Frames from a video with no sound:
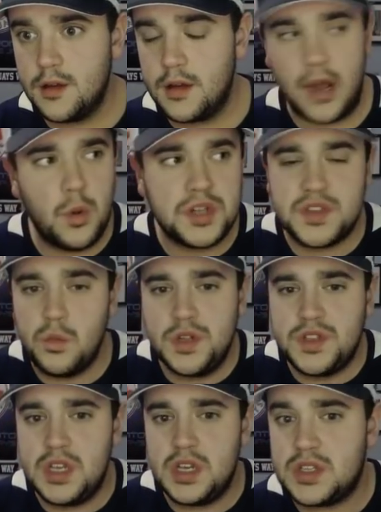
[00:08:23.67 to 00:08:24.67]
And what's
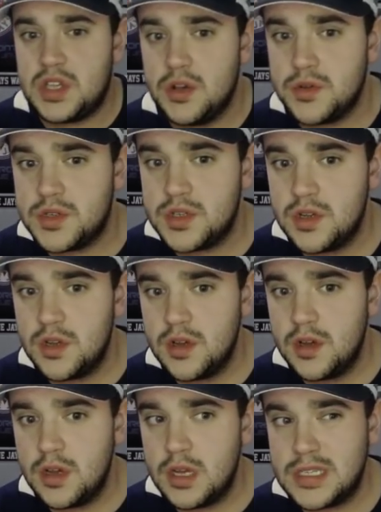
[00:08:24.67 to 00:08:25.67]
the excuse?
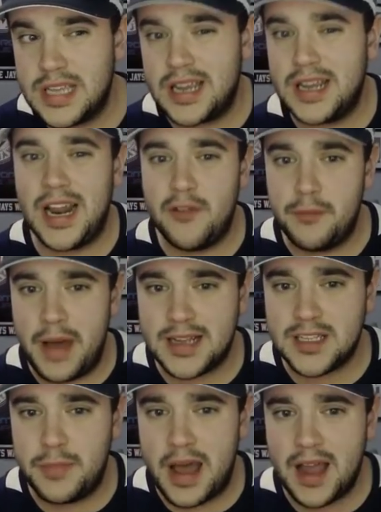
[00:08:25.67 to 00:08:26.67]
Second night of a
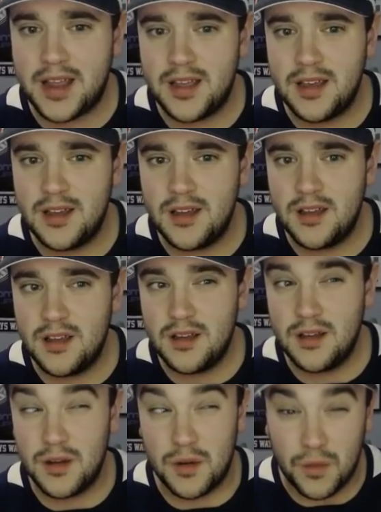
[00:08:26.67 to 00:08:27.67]
back-to-back?
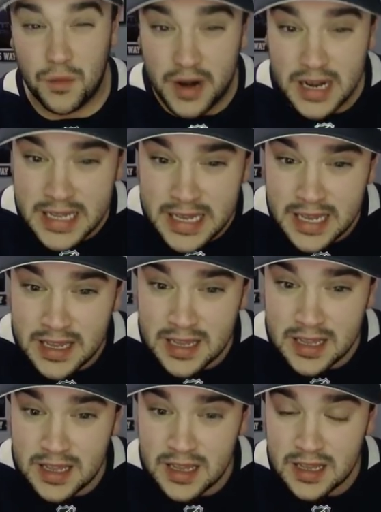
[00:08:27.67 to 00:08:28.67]
Really?
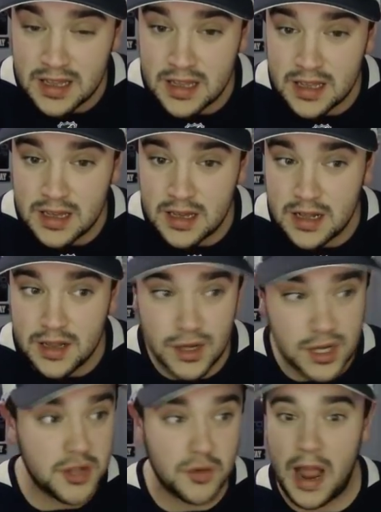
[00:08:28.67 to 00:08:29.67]

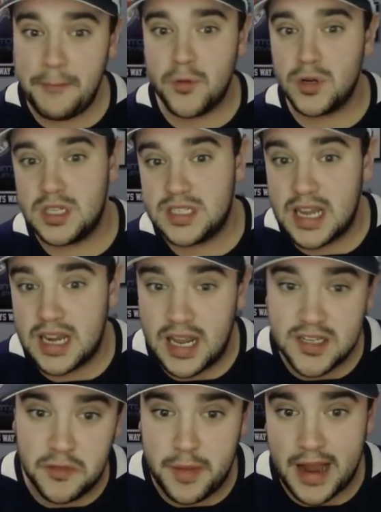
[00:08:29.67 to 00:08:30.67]
Look at the Raptors on second
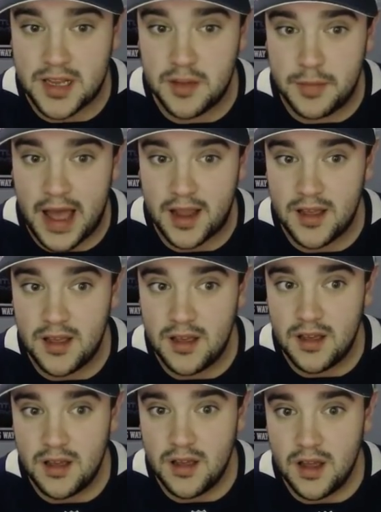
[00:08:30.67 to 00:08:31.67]
nights of a back-to-back.
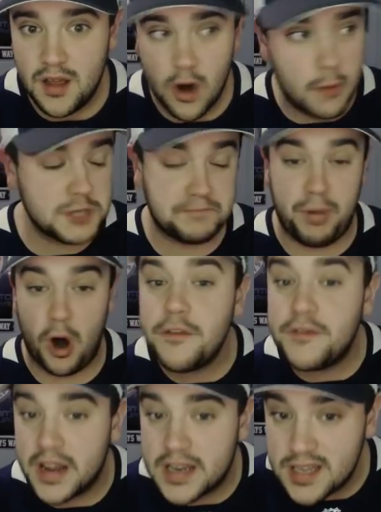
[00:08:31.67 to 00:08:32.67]
They're almost
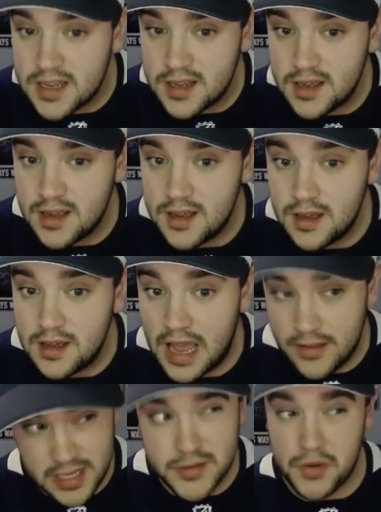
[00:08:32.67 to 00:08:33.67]
perfect. And
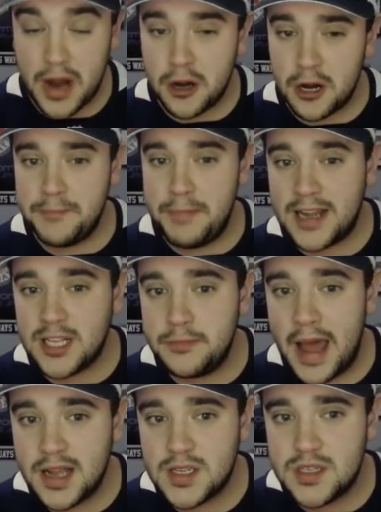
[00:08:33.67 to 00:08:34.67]
the Leafs' record on
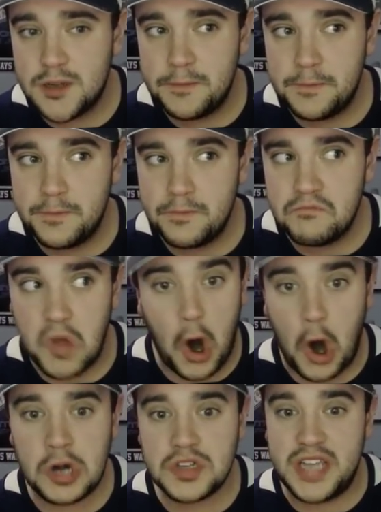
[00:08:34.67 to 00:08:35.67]
back-to-backs?
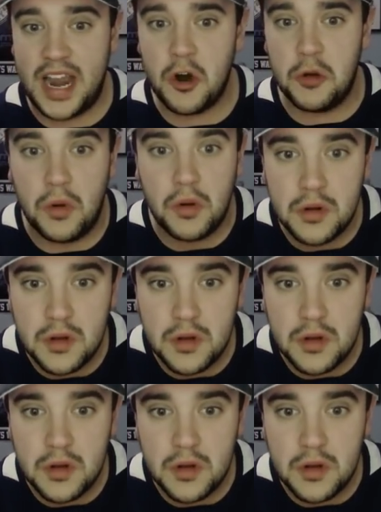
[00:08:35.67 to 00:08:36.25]
Aren't terrible.